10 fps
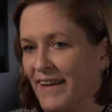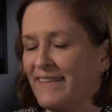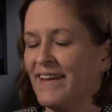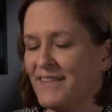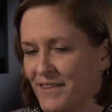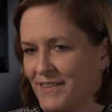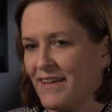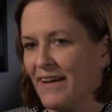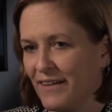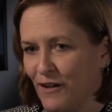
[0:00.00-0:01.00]
at the
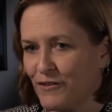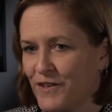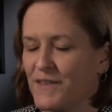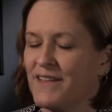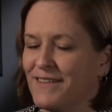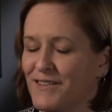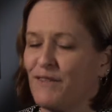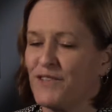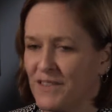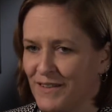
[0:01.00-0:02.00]
NCCI conference in
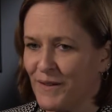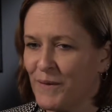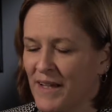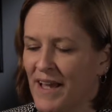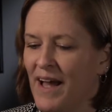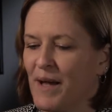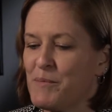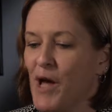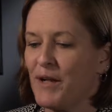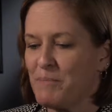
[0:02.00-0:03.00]
San Francisco. I
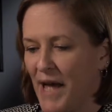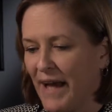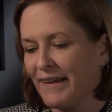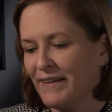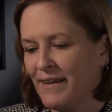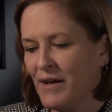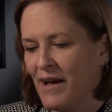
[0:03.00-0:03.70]
brought it back.